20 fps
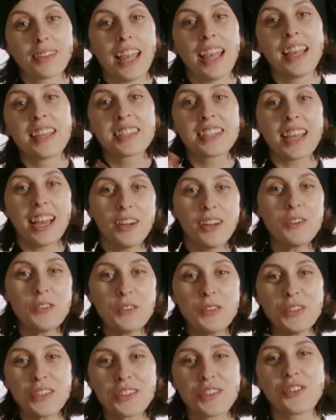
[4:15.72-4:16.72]
you can
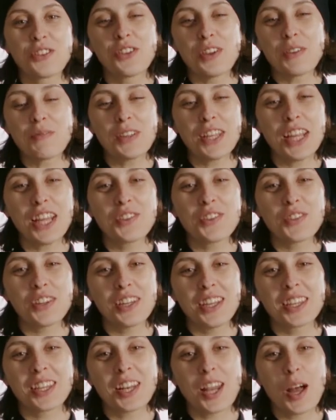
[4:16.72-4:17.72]
effortlessly generate
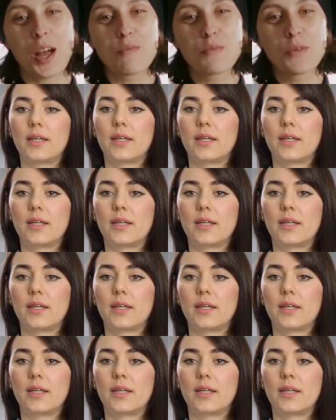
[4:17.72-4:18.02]
content,